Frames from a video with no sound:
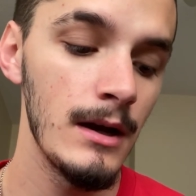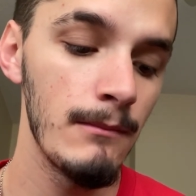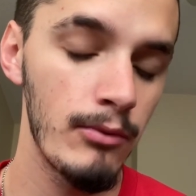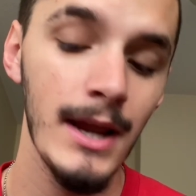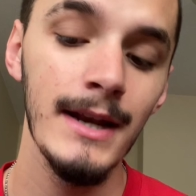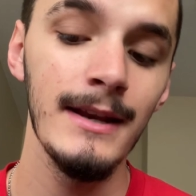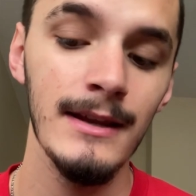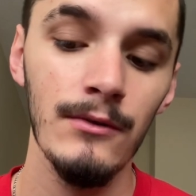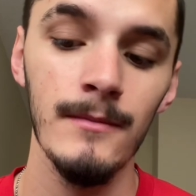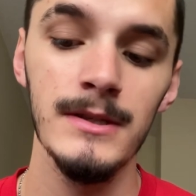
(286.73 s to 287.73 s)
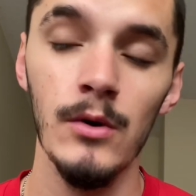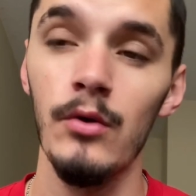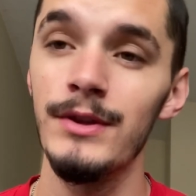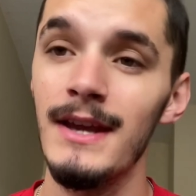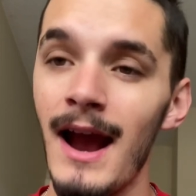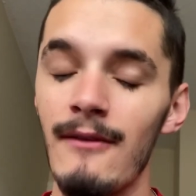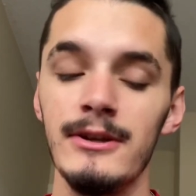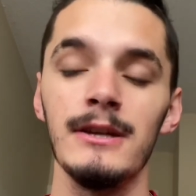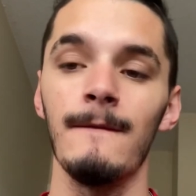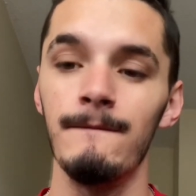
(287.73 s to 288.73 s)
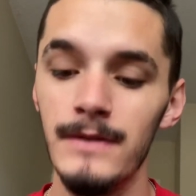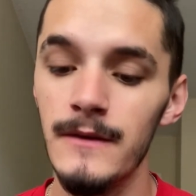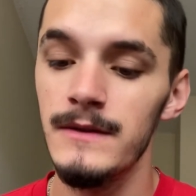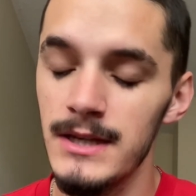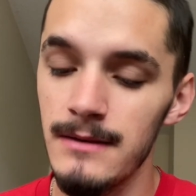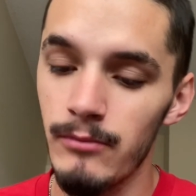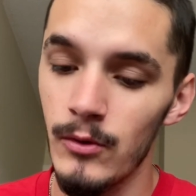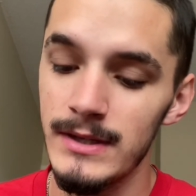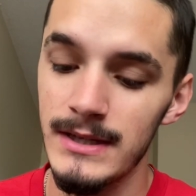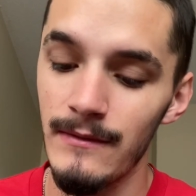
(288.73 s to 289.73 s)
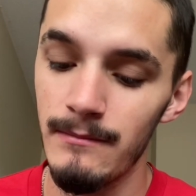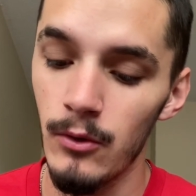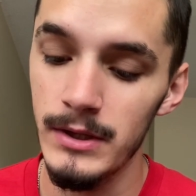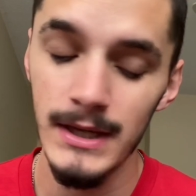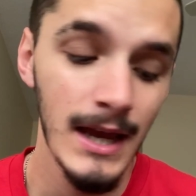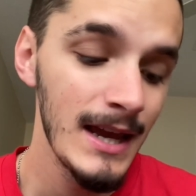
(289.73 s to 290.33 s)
Brandon Ingram is only averaging 15.7 points